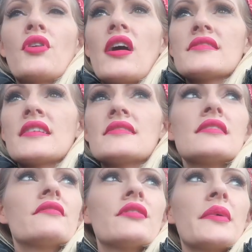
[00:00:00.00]

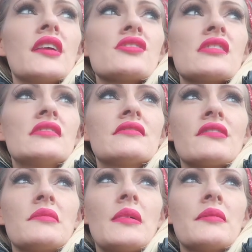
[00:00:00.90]
processing information and
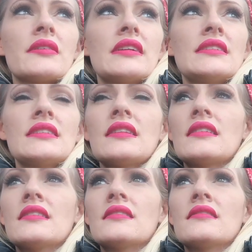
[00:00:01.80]
remembering
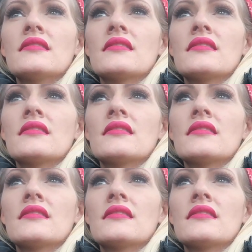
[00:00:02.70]
anything.